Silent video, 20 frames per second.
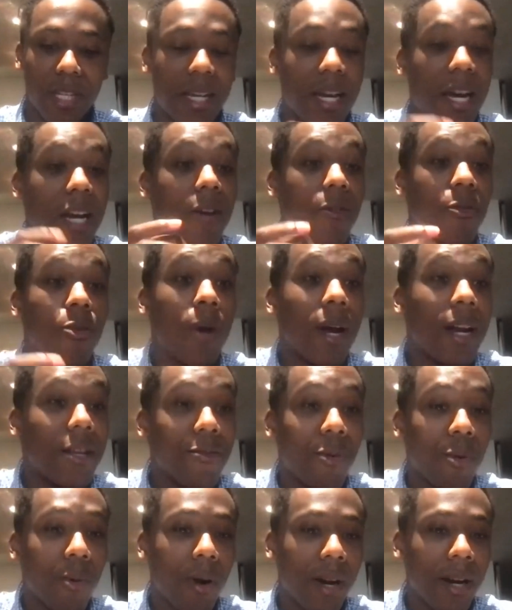ready
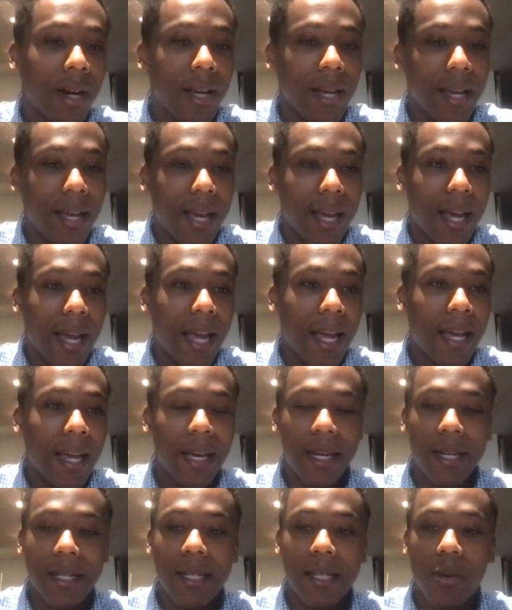for it.
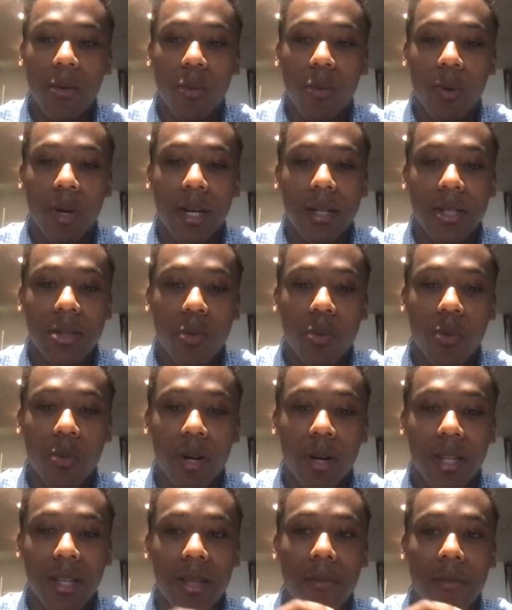And
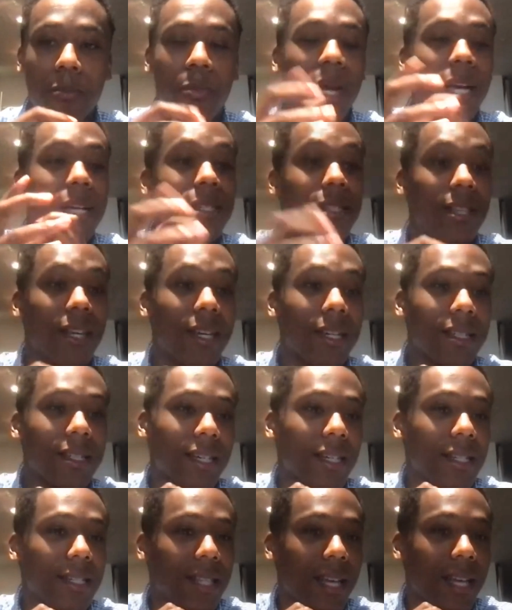one of the best things
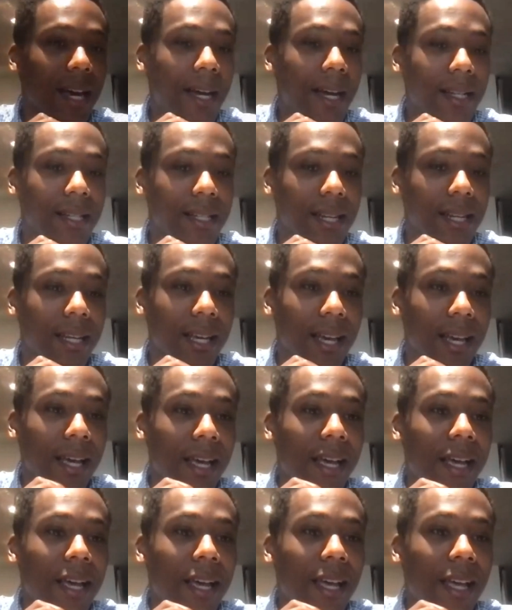is that
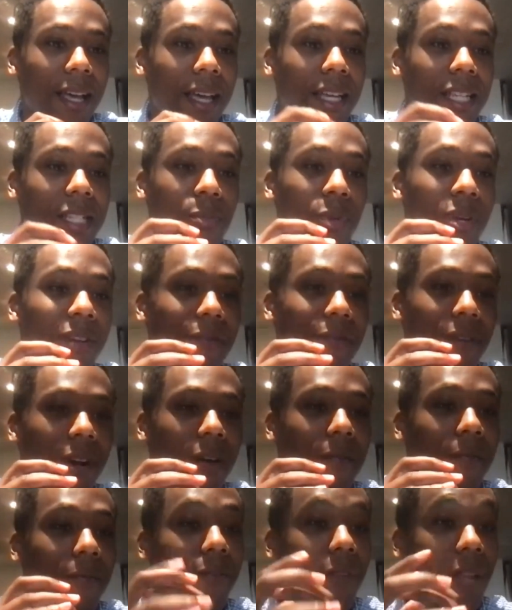it's been
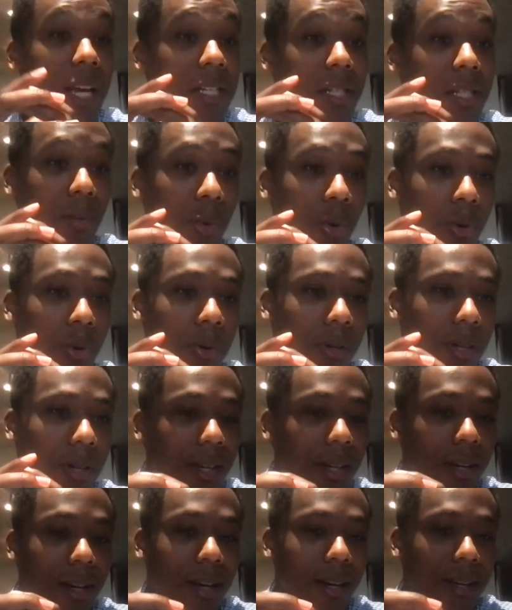very flexible.
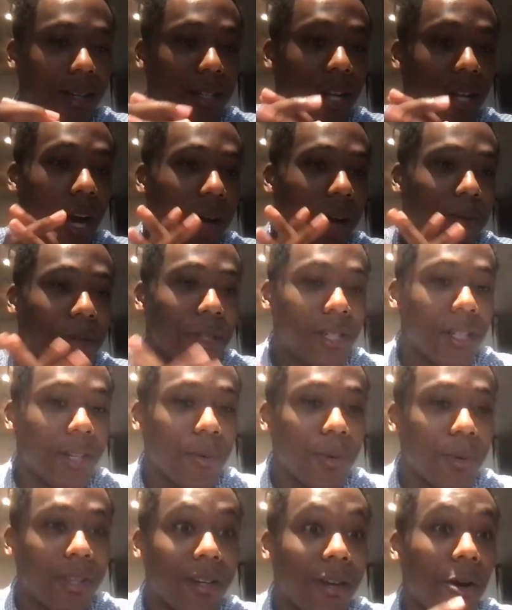Obviously,
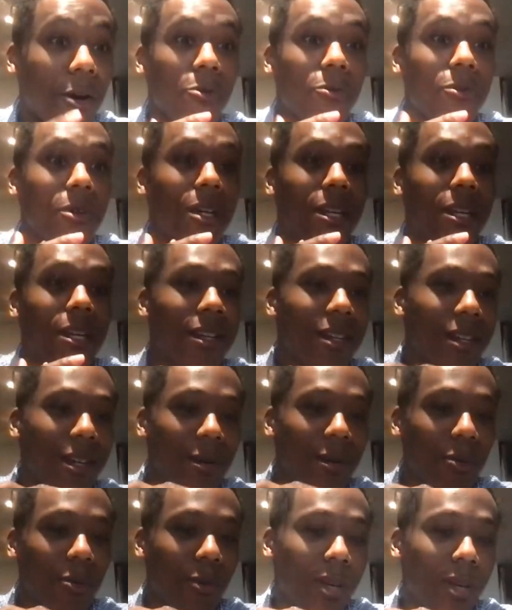with COVID,
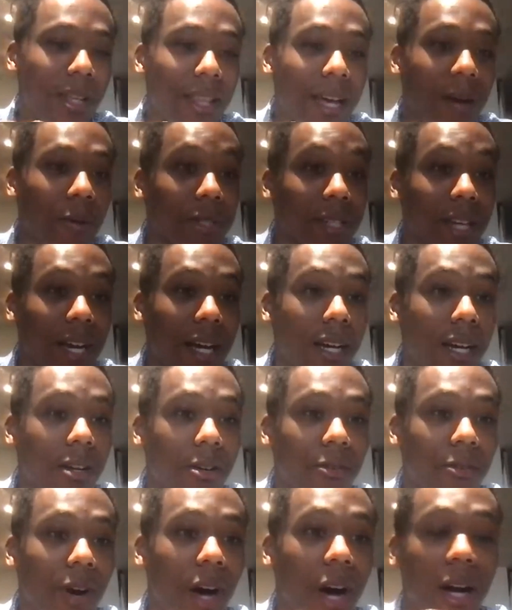that was kind
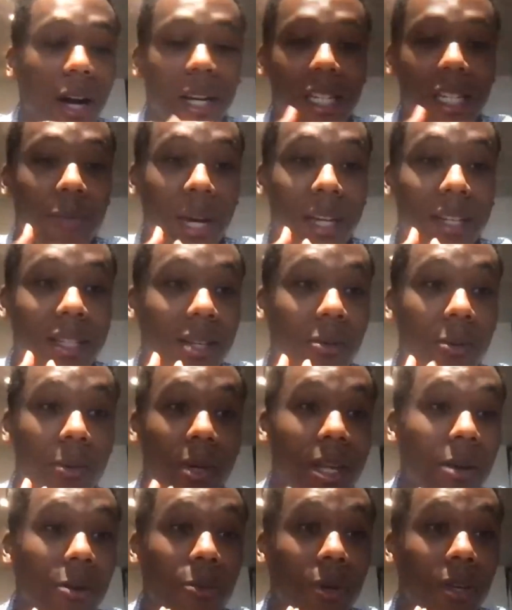of unexpected. We
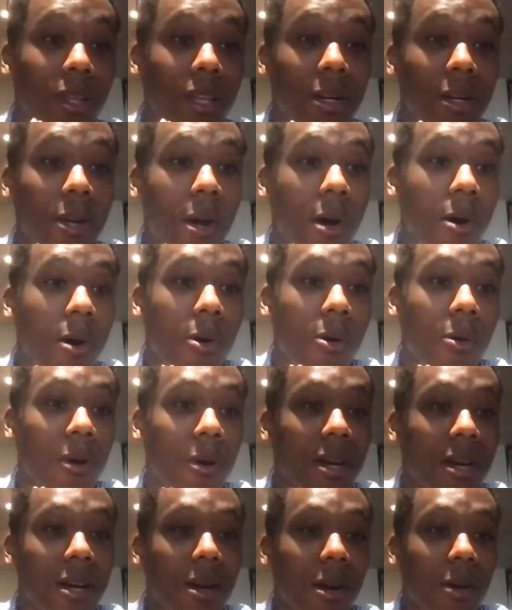didn't really know
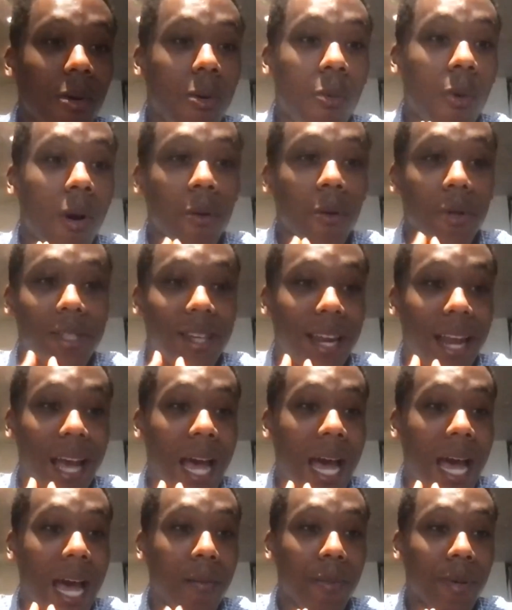what was going to
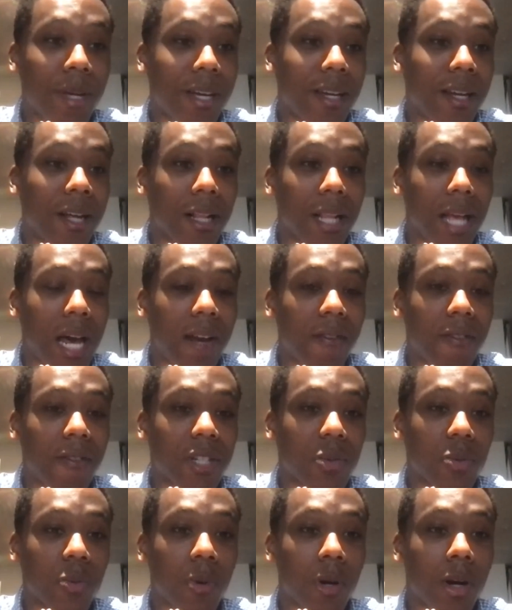happen. A lot of
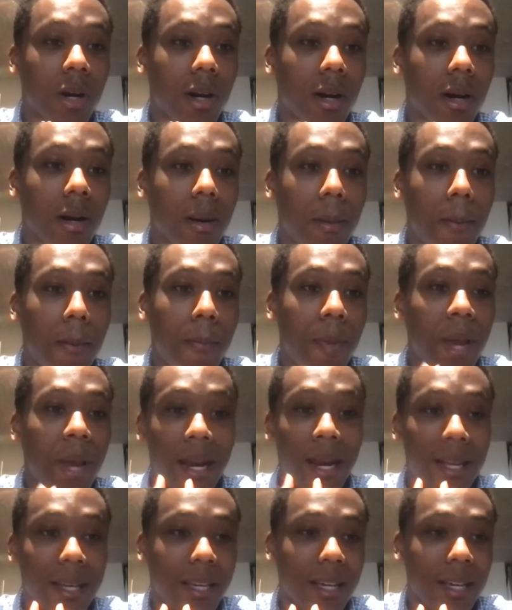us were
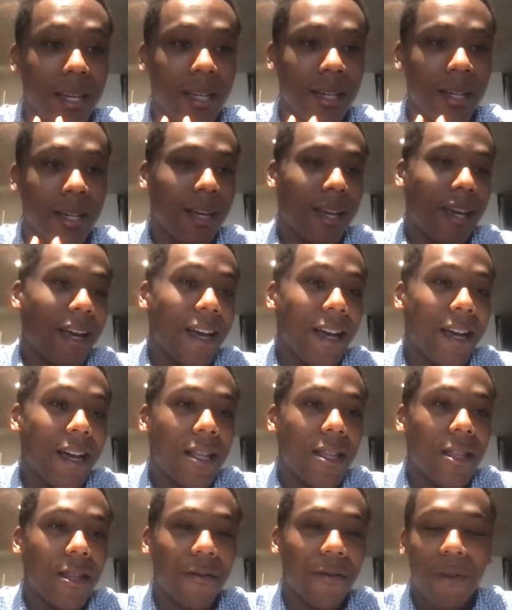panicking,
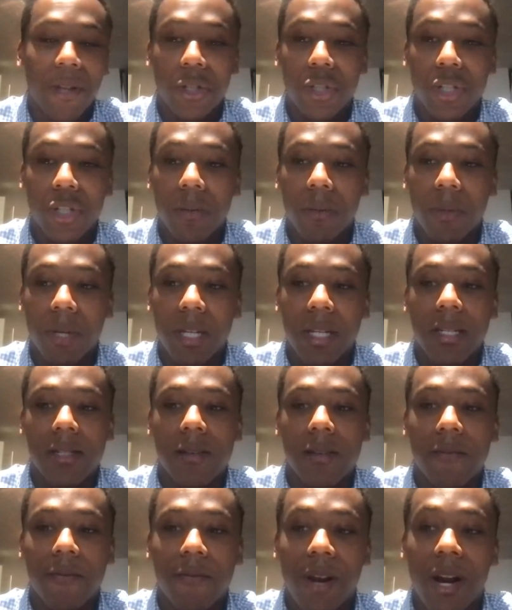and the fellowship is
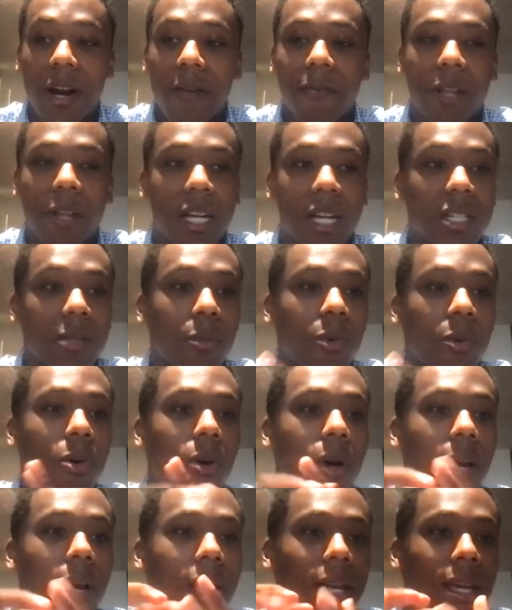very
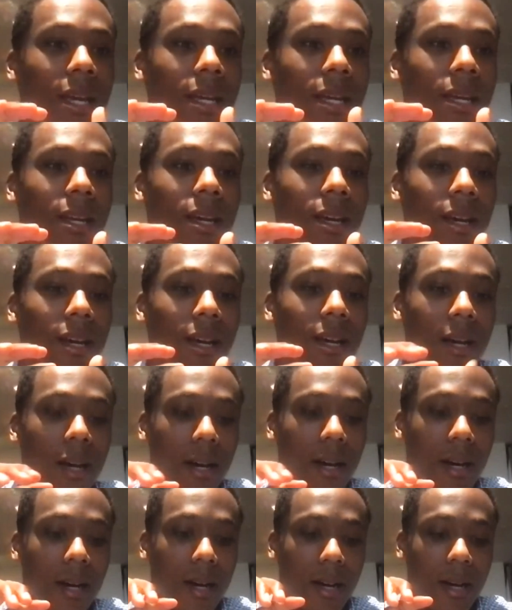flexible in
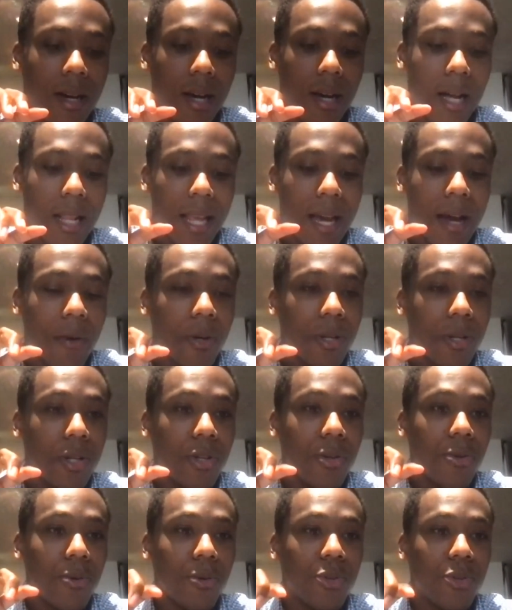allowing
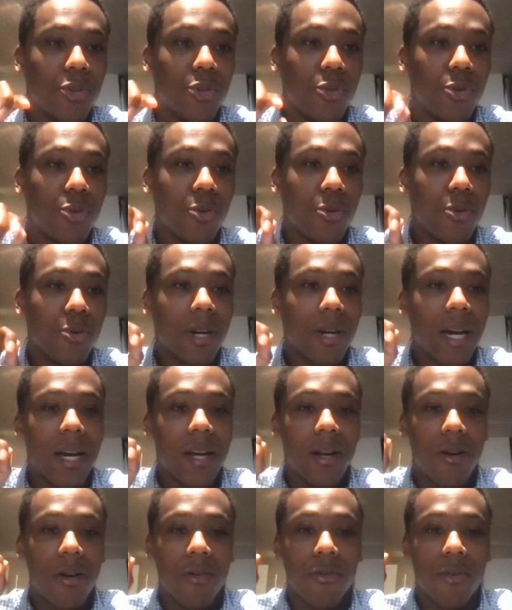you to
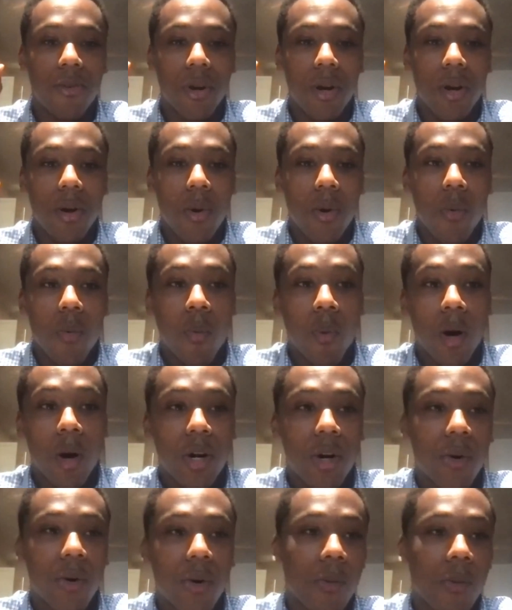kind of
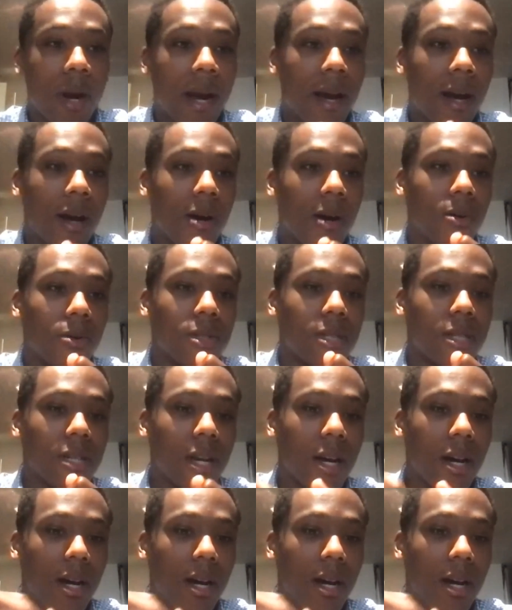work around,